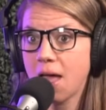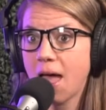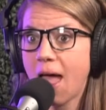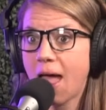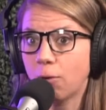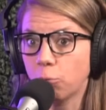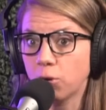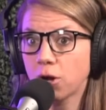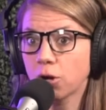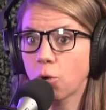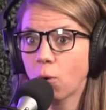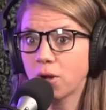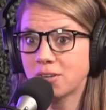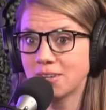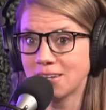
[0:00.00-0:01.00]
And we are
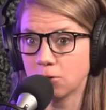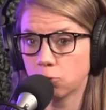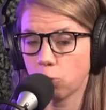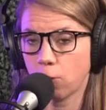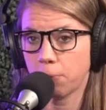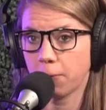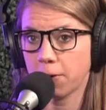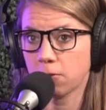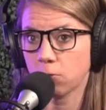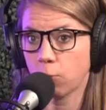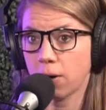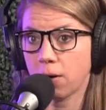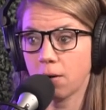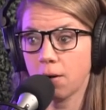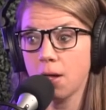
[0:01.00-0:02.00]
going to get to a place
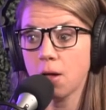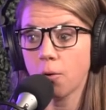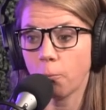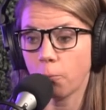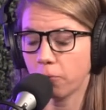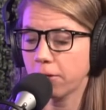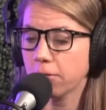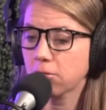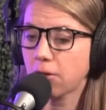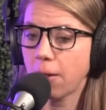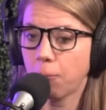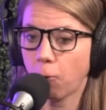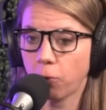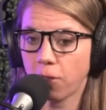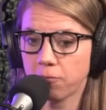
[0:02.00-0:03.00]
where Liz and I
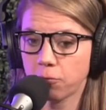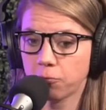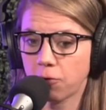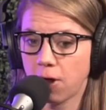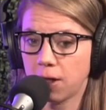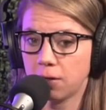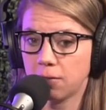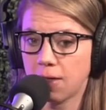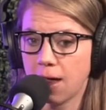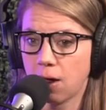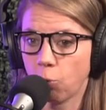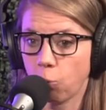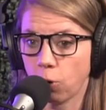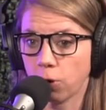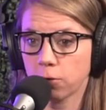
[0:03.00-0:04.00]
both have a friend
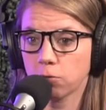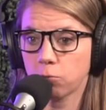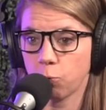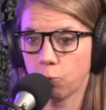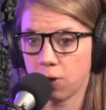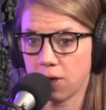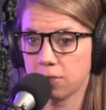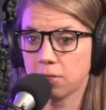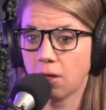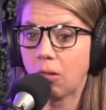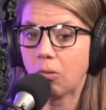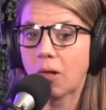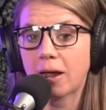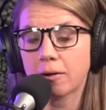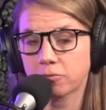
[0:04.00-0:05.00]
that works with a
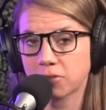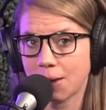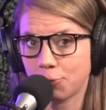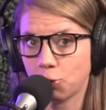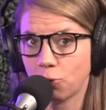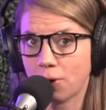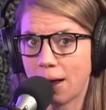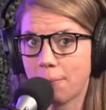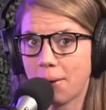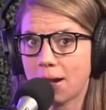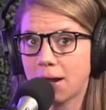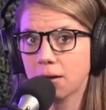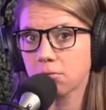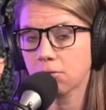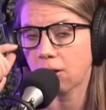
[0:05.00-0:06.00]
lot of type two
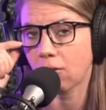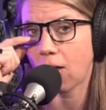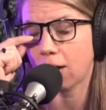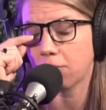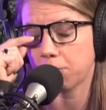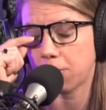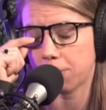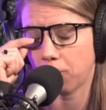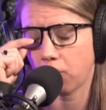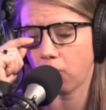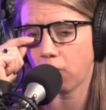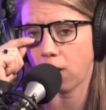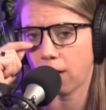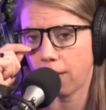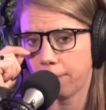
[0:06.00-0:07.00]
diabetics and a lot of people
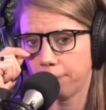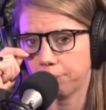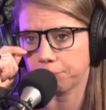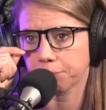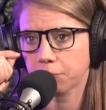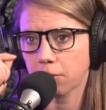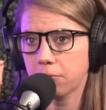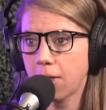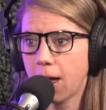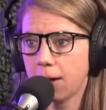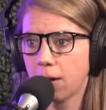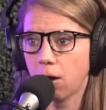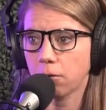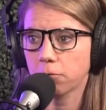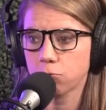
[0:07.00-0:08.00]
um, that
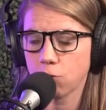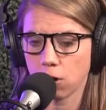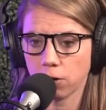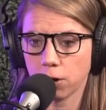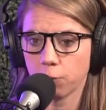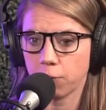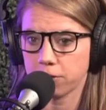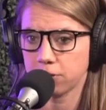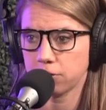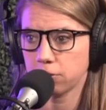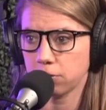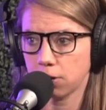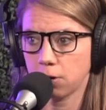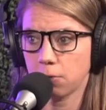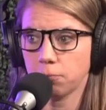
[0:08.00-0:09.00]
are struggling with,
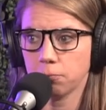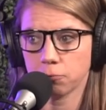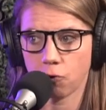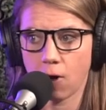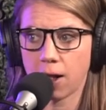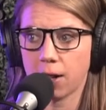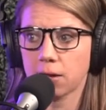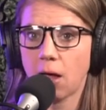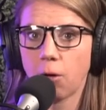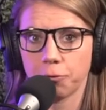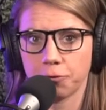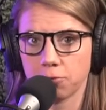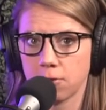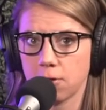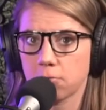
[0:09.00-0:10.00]
you know, chronic health
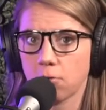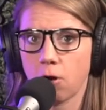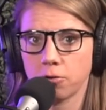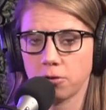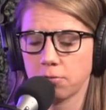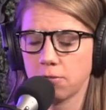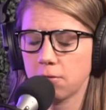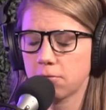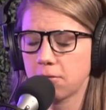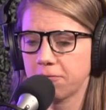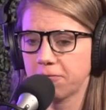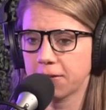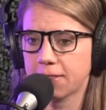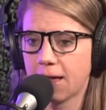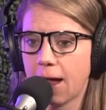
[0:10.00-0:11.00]
disease, heart disease, stuff
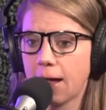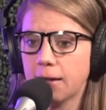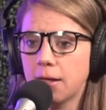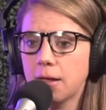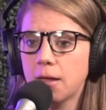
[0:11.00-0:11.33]
like that.